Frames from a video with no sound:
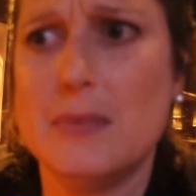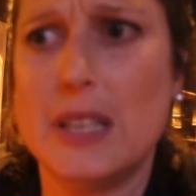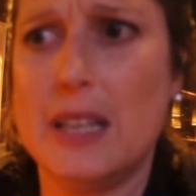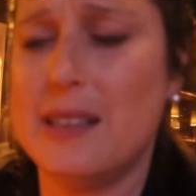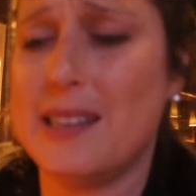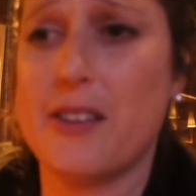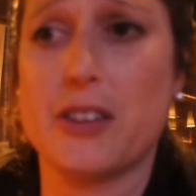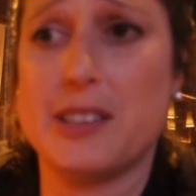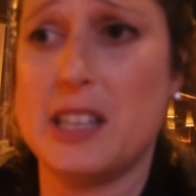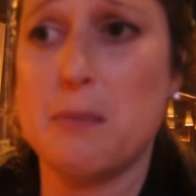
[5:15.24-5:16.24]
he's
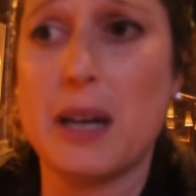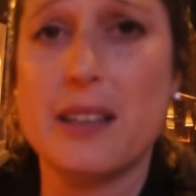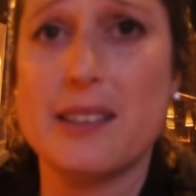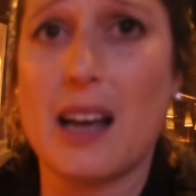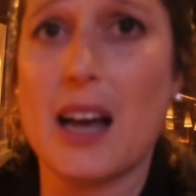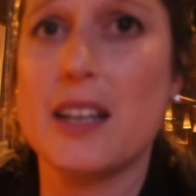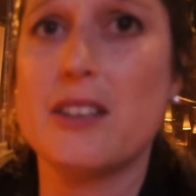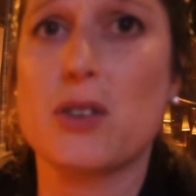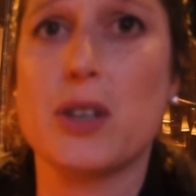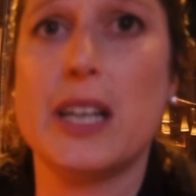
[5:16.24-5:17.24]
either seen my
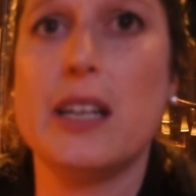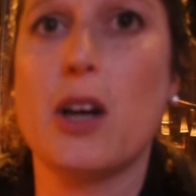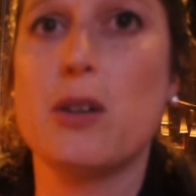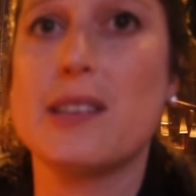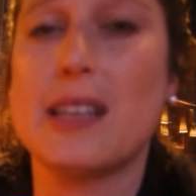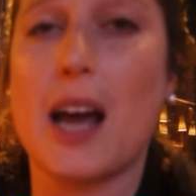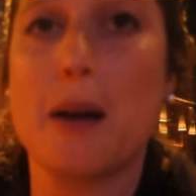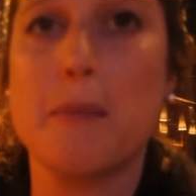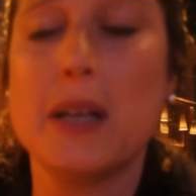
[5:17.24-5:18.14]
designs or he knows that I'm